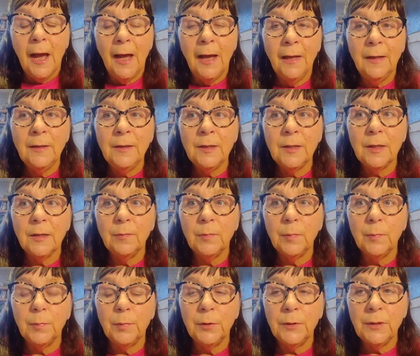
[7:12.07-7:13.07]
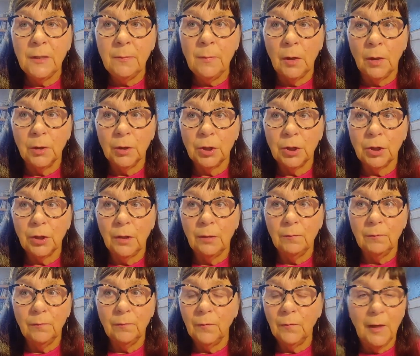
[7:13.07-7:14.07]
And pretty much
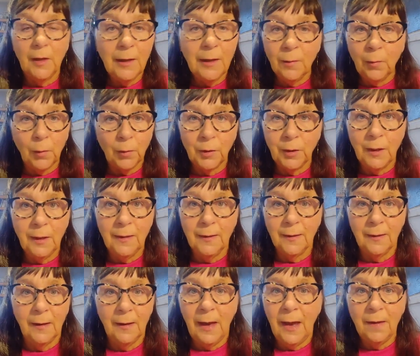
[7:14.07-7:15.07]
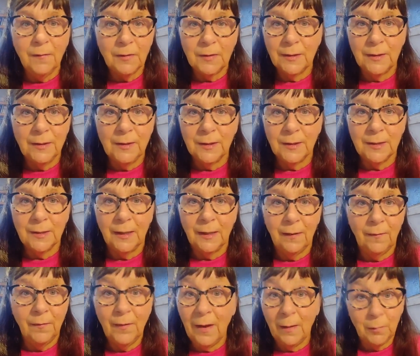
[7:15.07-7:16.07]
year on year ever since
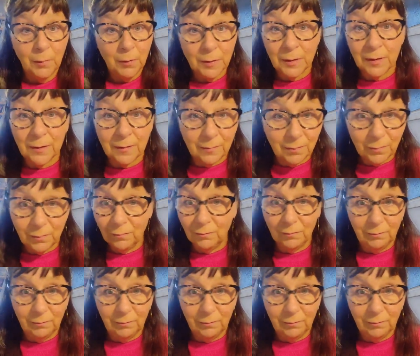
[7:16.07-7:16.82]
that, and that was